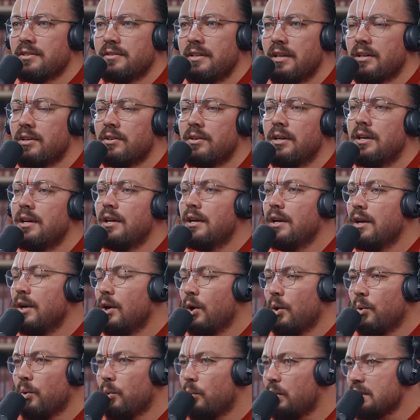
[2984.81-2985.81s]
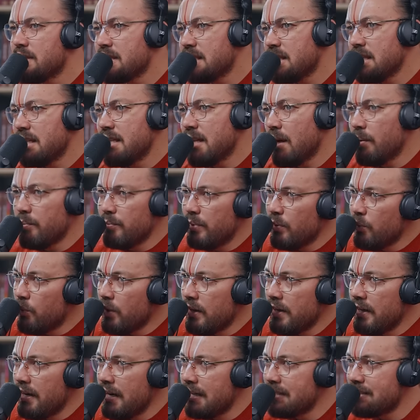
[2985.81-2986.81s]
They go, What's the number
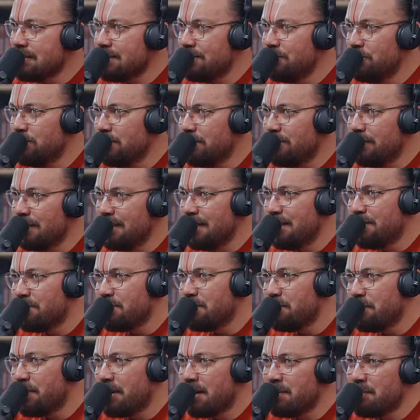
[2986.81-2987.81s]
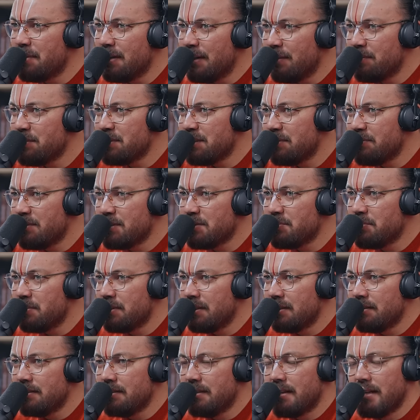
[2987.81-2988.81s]
one lesson you have learned from Paramahamsa
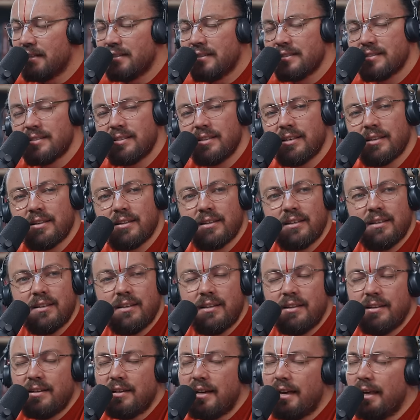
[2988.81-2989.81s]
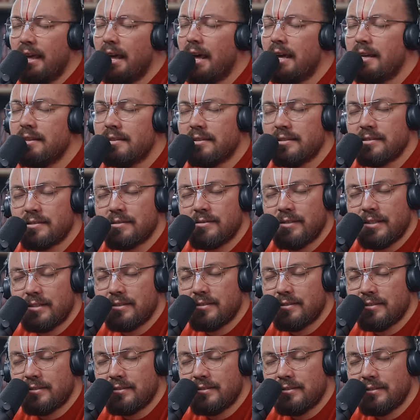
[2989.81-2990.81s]
Vishwananda? And I just think, I hate this
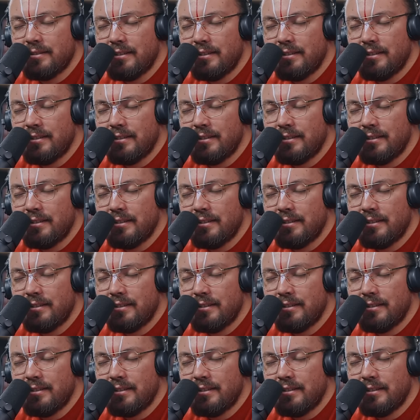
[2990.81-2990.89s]
question.